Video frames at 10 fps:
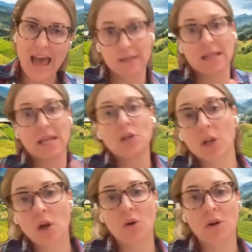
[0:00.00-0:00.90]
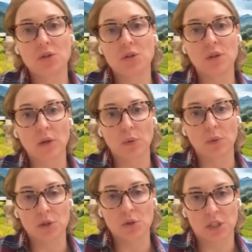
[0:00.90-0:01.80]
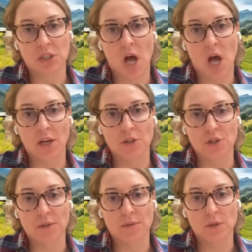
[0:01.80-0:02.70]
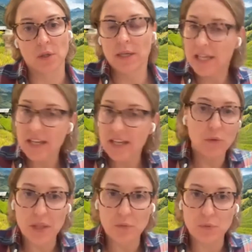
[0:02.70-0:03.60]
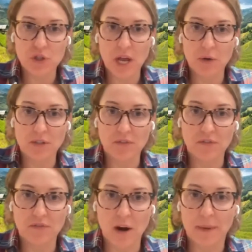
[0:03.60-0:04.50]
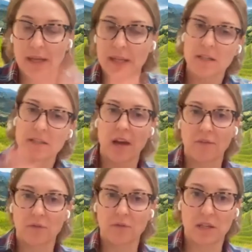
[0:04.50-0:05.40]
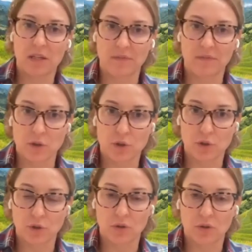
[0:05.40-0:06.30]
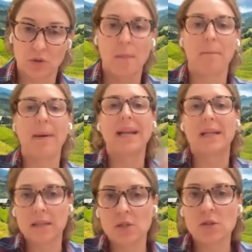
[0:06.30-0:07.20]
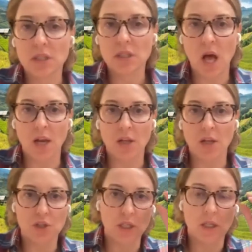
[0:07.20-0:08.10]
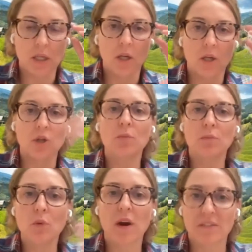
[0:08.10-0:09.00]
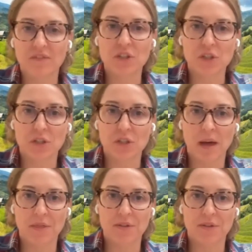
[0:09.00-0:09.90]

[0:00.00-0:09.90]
and yeah. you can only do that with new technology even within regenerative farming it doesn't have to be conventional but new technology new more efficient